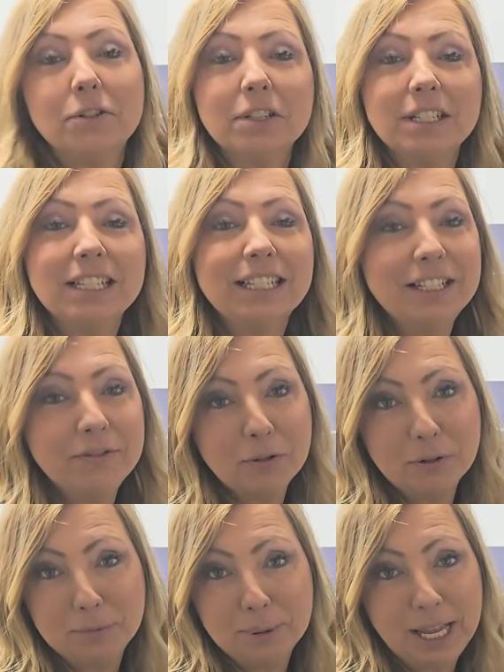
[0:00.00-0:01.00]
there's a
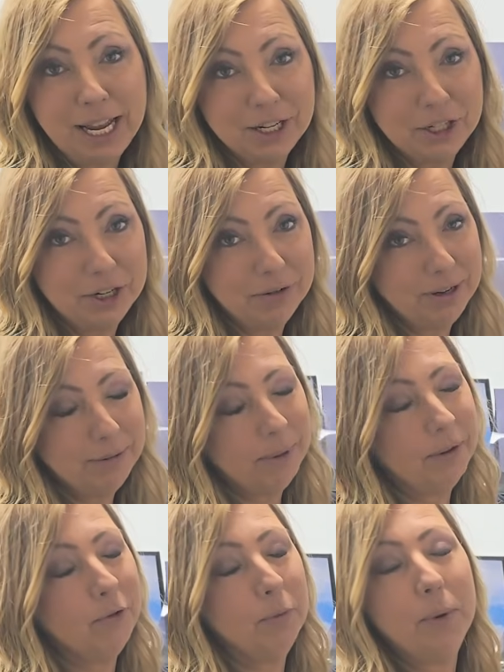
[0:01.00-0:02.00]
sliver of black showing,
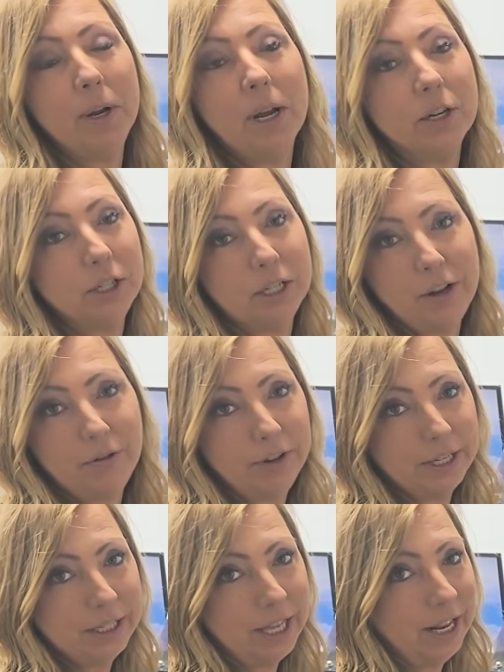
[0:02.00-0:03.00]
but for production, I'll
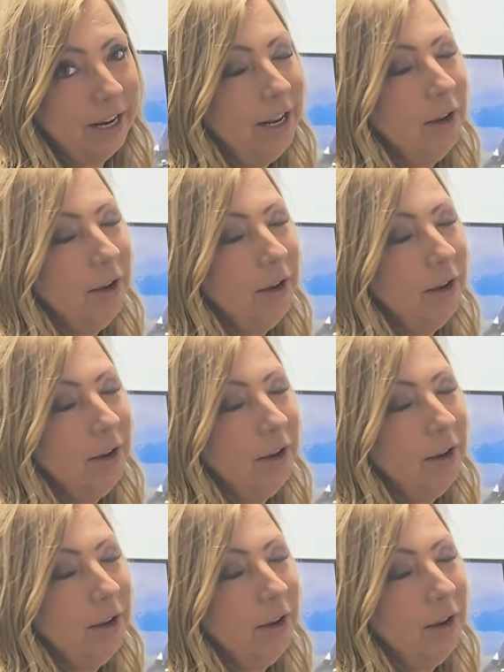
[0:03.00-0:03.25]
fix that.